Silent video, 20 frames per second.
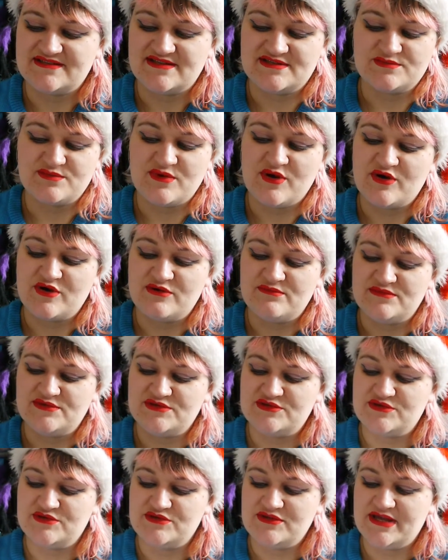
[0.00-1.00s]
It says,
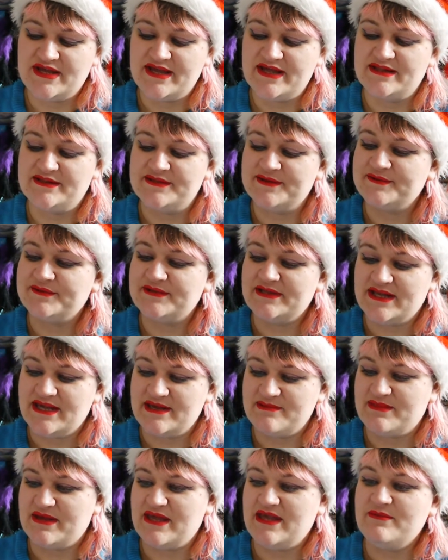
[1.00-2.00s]
"Welcome to the
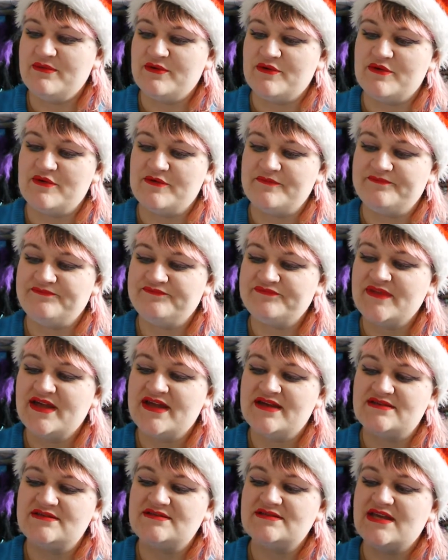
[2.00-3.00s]
Lonely People.
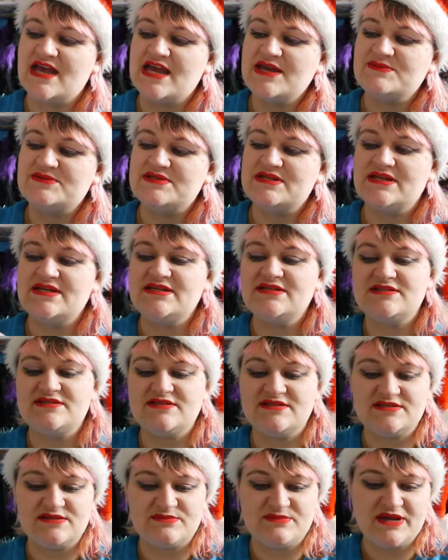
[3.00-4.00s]
Escape, delete,
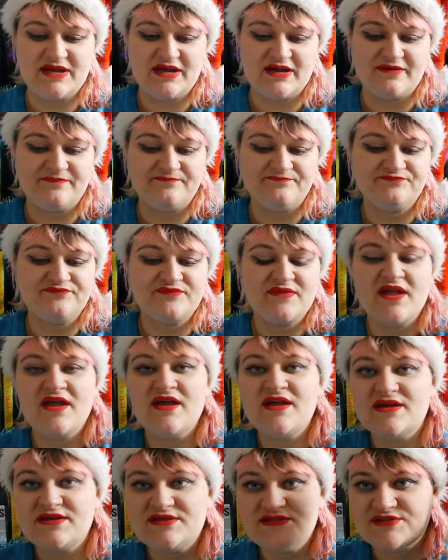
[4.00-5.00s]
disappear."
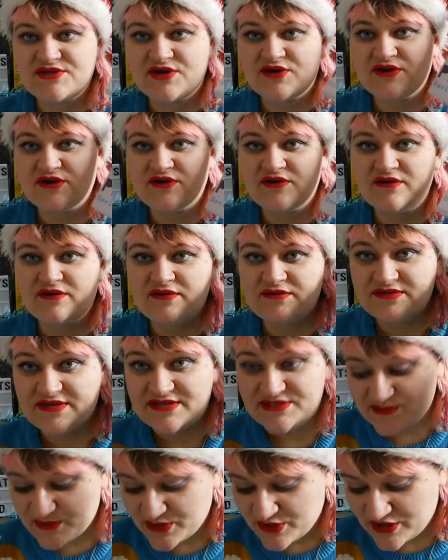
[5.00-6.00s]
So
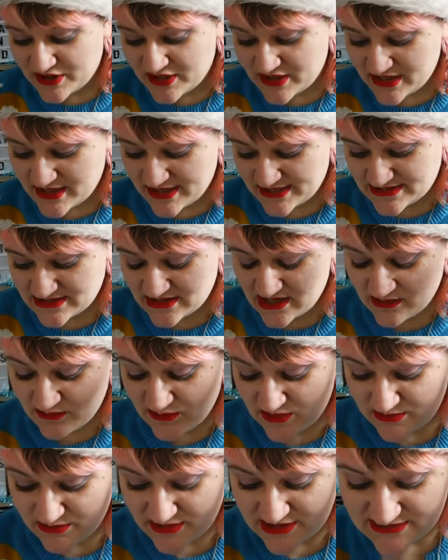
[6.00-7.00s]
this book, it didn't
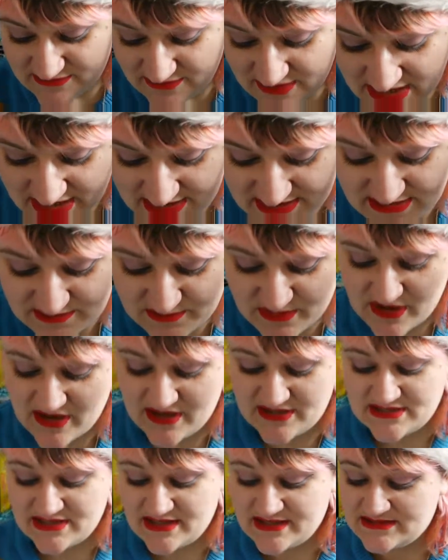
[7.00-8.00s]
come with a press release,
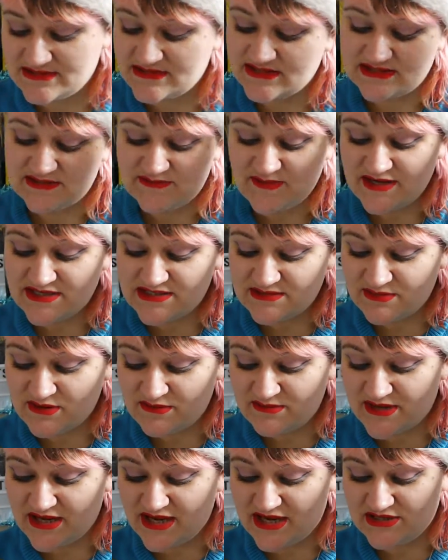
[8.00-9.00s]
but its expected
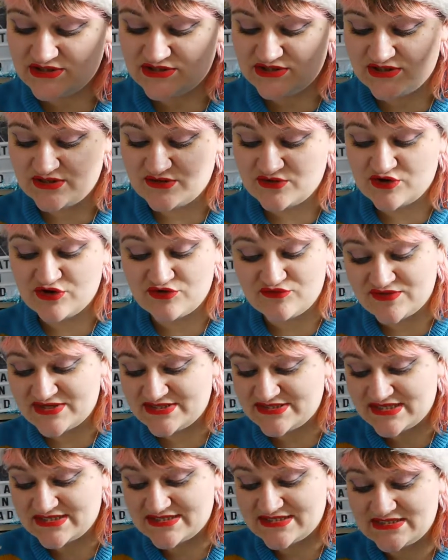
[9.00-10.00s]
publication on
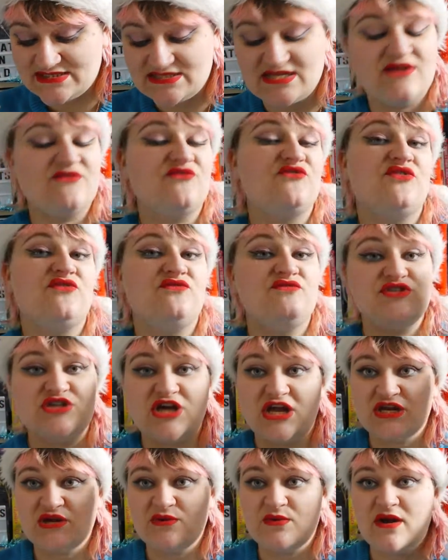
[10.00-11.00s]
Goodreads says it's 10th of
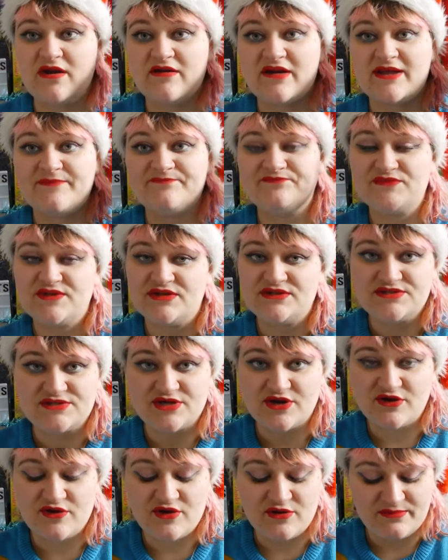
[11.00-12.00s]
January,
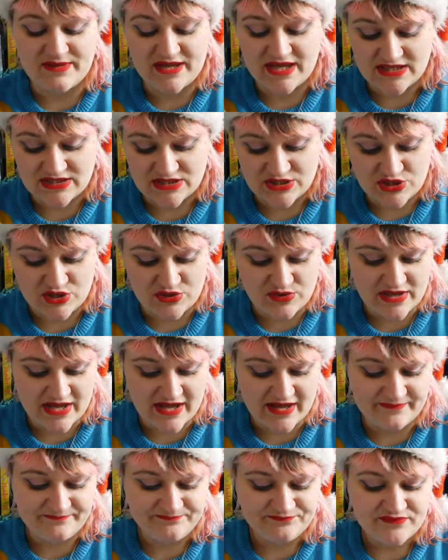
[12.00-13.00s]
so it'll be in the new
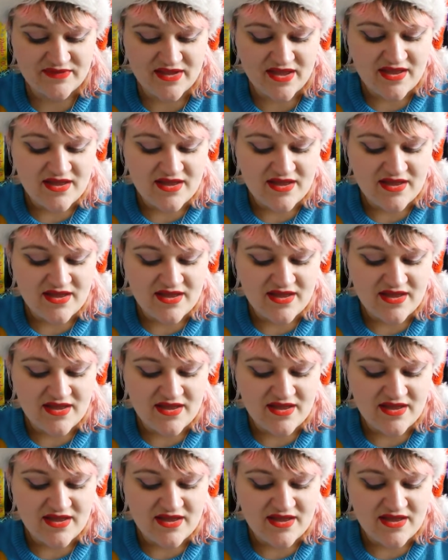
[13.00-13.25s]
year.